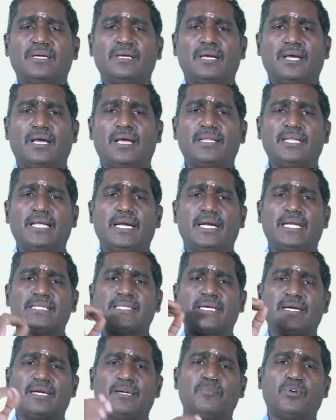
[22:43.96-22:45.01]
and they
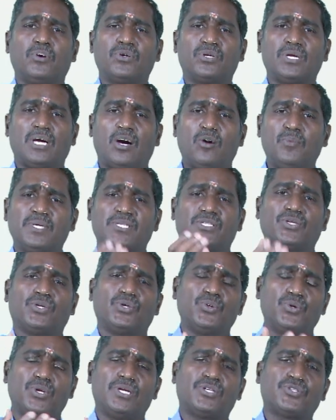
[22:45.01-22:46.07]
decide about how much
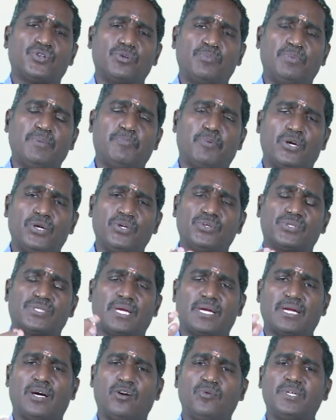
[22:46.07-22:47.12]
unit should be produced
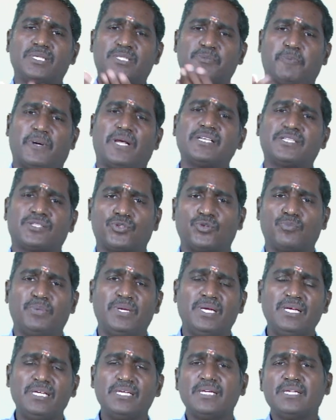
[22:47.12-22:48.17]
and how much price should
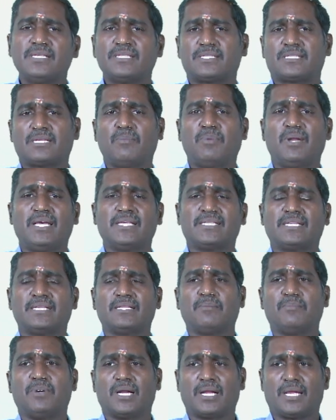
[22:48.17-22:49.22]
be stabilized in the
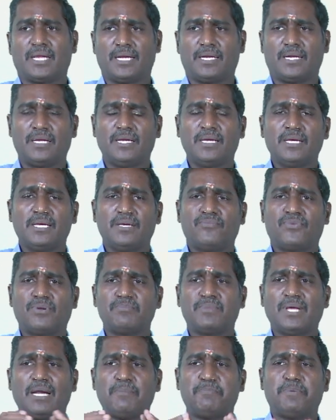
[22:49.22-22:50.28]
market. From
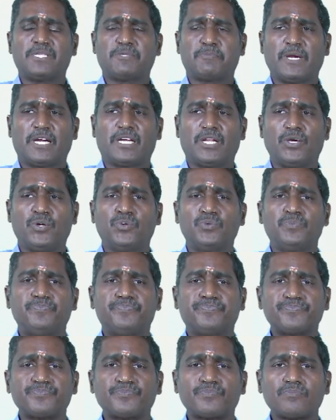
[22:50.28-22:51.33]
that perspective,
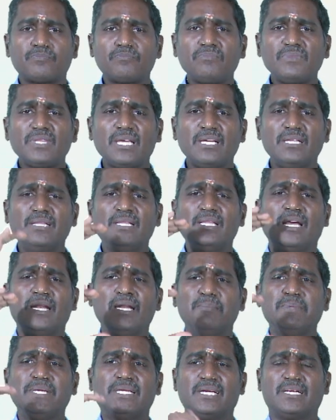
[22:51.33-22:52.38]
the
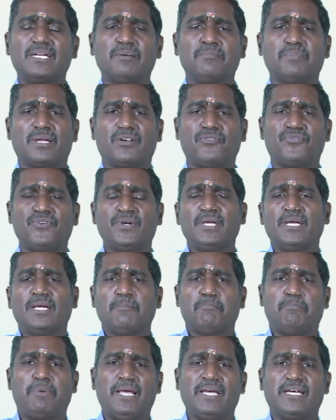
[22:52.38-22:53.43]
limited number of
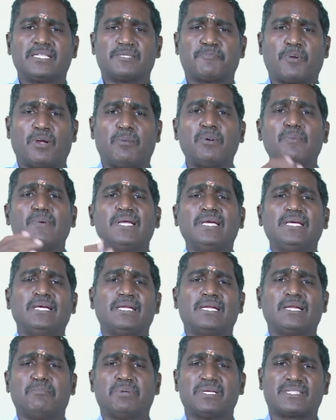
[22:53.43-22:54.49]
players, probably
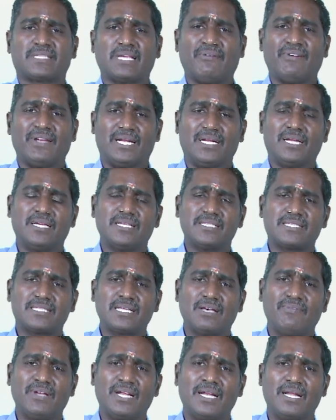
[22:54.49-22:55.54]
number 7
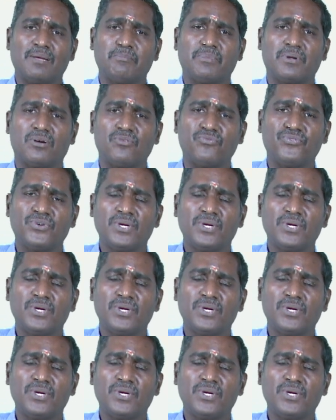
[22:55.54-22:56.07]
number of